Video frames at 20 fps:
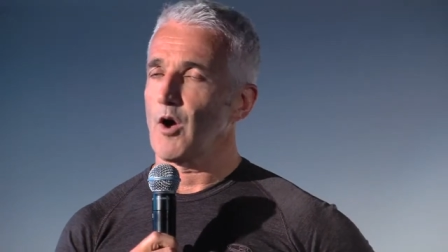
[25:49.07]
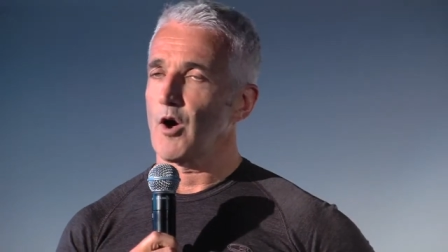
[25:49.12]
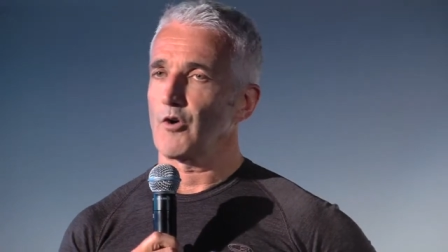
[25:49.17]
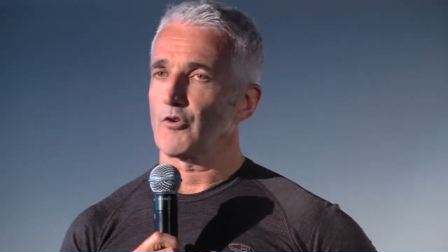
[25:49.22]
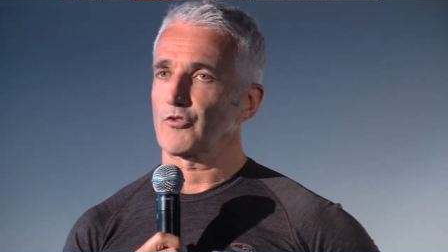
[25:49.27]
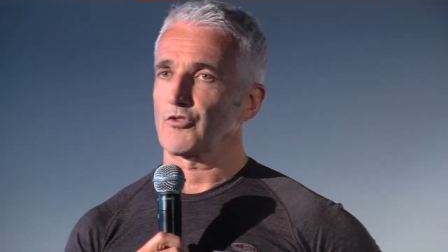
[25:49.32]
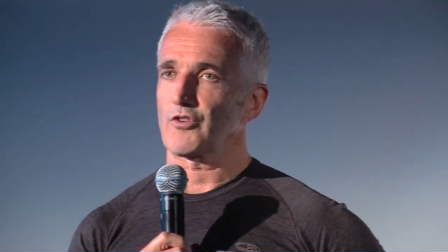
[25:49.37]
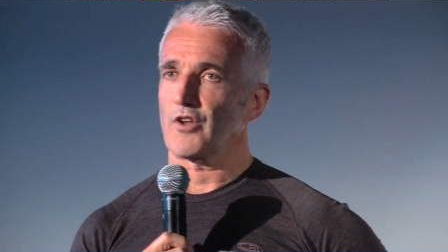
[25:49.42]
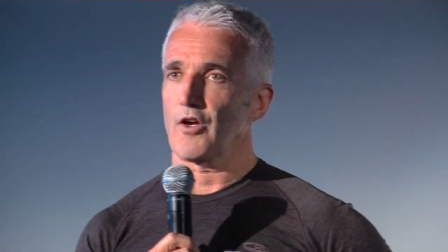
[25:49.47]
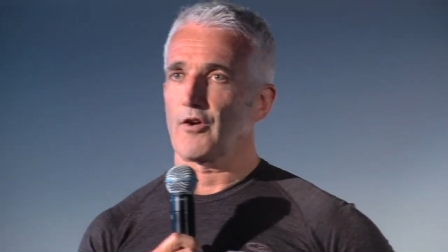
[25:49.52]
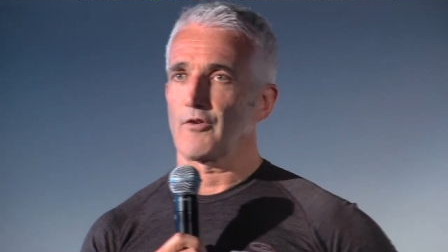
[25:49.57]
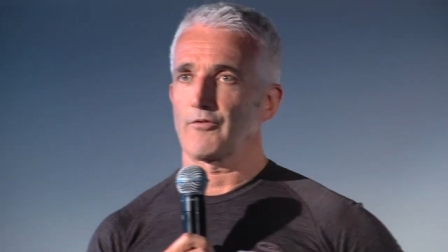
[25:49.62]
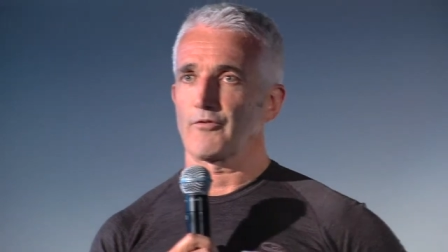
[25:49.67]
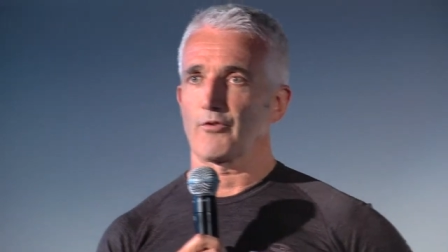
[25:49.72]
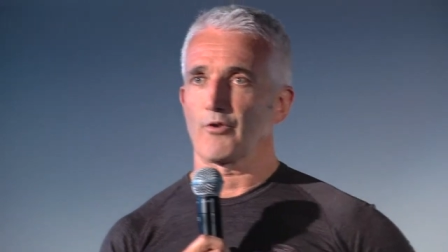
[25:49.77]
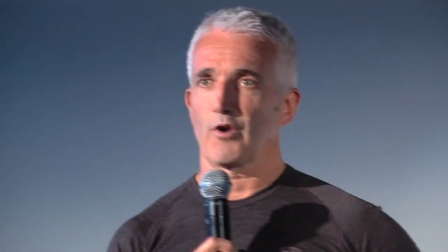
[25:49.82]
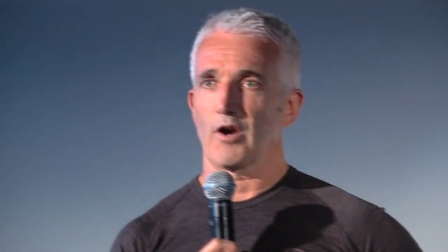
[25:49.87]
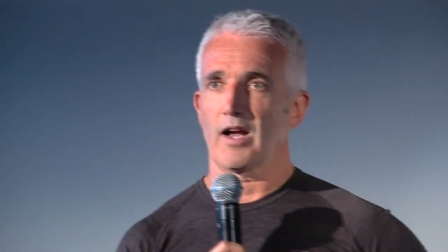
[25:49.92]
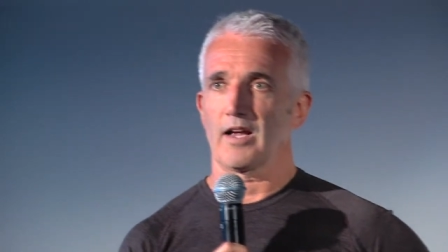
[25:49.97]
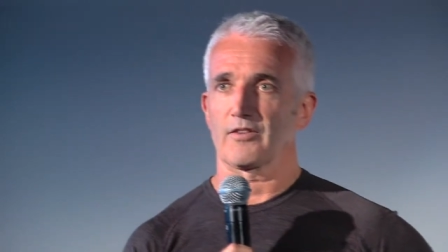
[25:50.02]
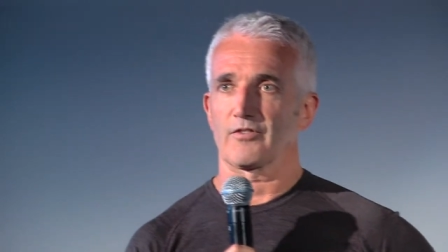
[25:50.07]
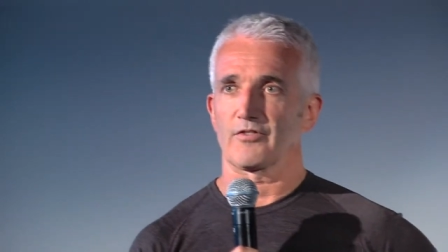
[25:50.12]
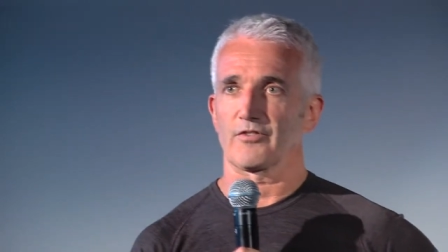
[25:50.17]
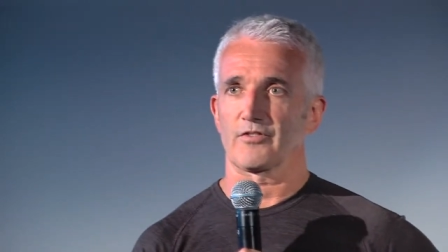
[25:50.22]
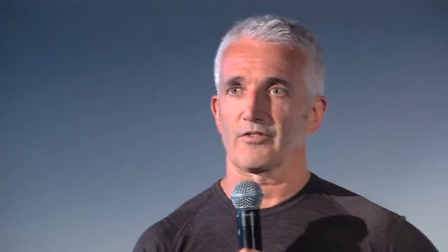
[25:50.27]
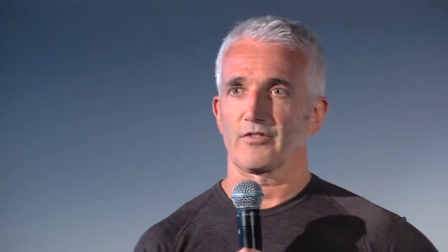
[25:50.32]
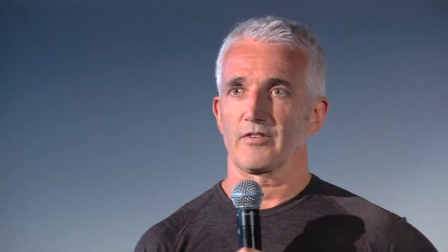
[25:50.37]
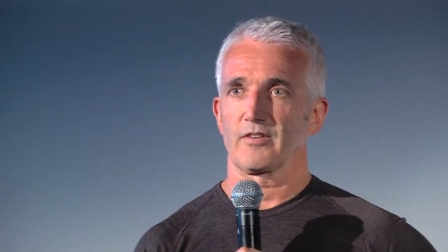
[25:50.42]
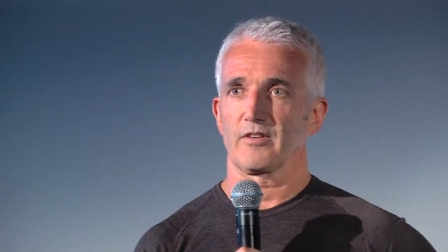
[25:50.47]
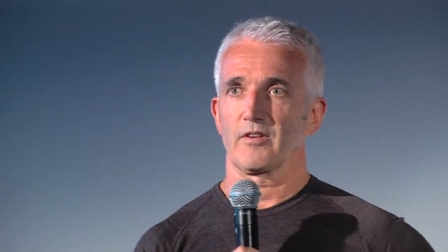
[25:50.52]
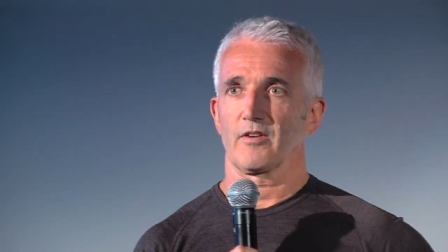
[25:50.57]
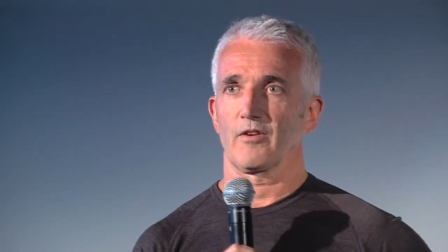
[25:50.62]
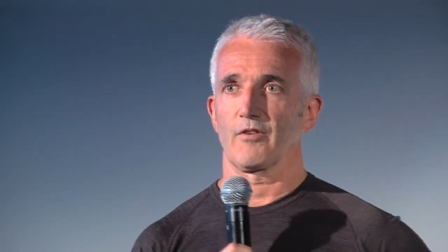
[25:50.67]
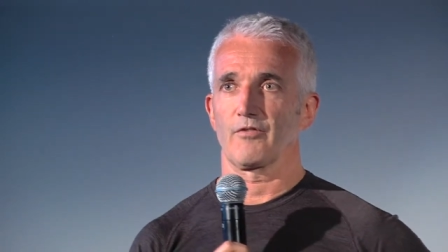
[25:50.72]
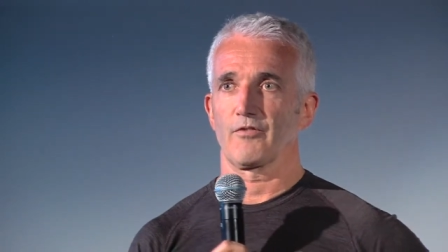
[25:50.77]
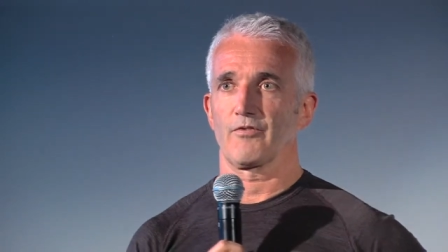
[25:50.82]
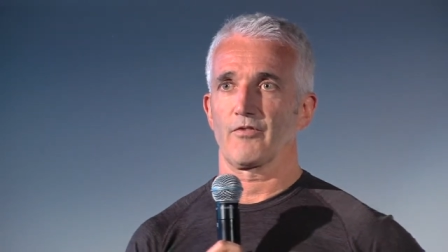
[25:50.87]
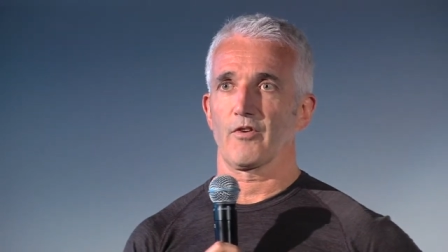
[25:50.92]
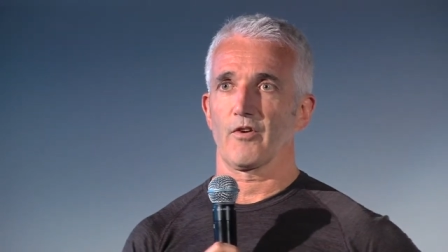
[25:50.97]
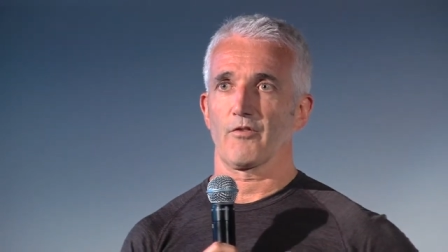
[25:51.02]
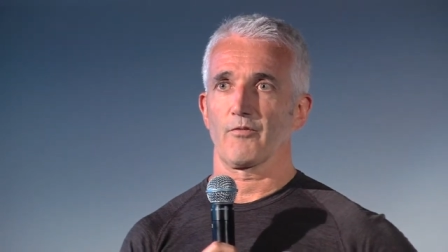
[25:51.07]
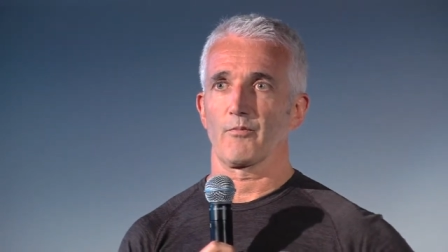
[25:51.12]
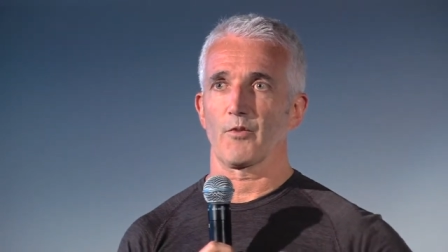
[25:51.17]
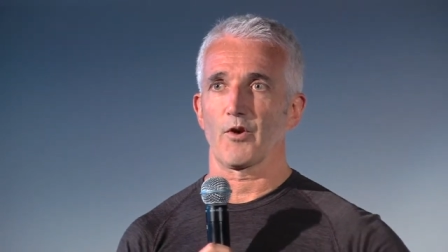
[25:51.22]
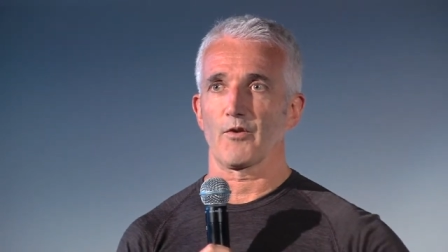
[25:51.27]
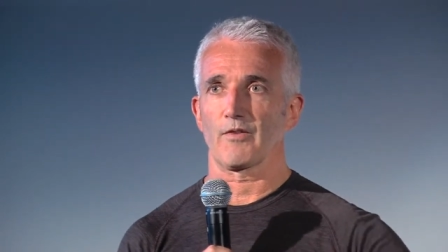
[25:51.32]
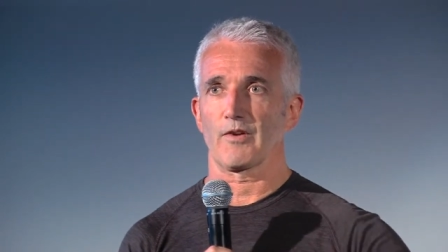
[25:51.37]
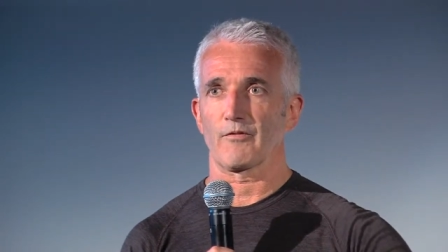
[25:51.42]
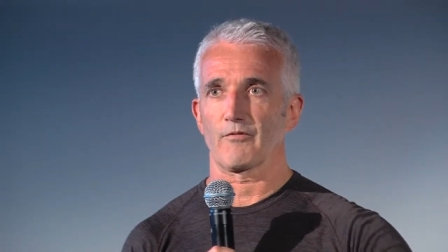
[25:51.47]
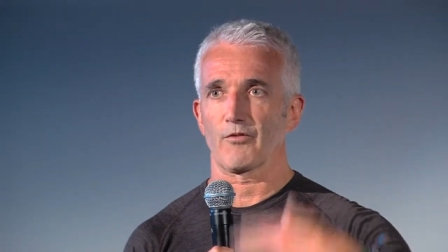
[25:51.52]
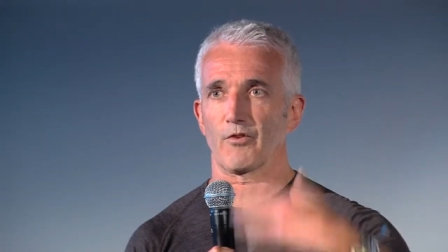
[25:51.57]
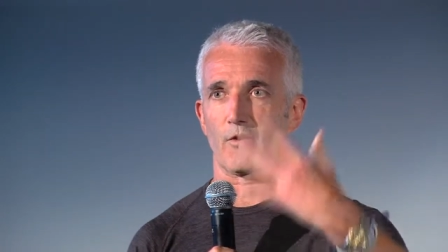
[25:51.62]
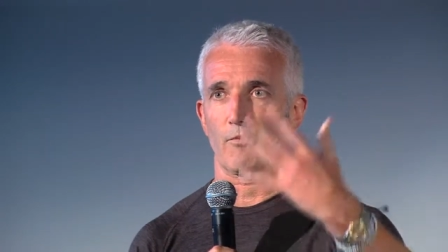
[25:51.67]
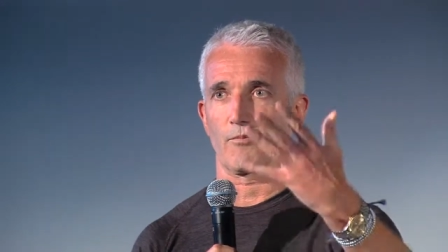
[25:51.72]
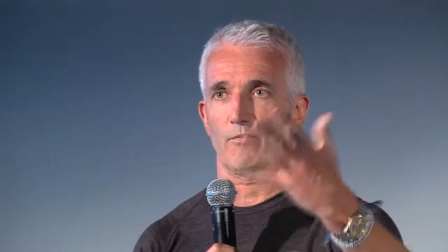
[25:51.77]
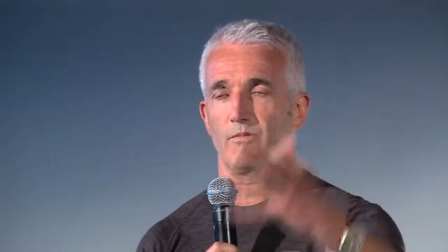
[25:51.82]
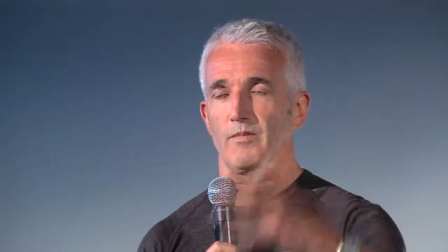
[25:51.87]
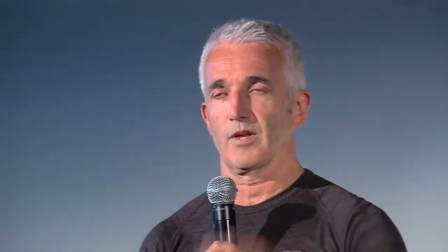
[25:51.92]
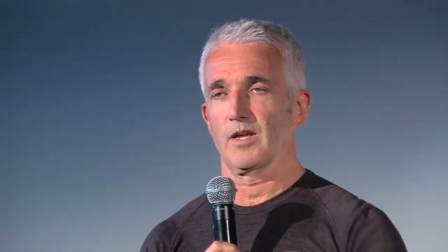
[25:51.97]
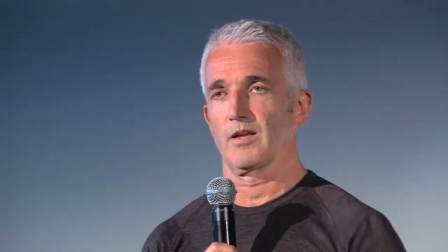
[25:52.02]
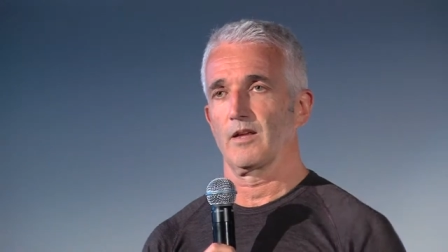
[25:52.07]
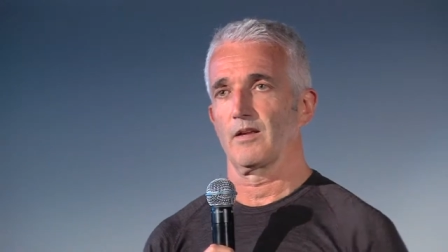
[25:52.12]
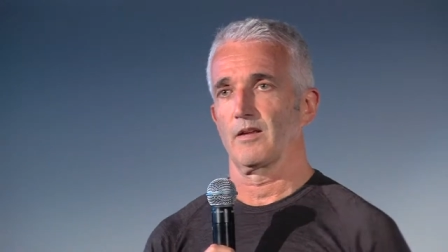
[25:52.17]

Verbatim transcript: milestone for us of, of moving from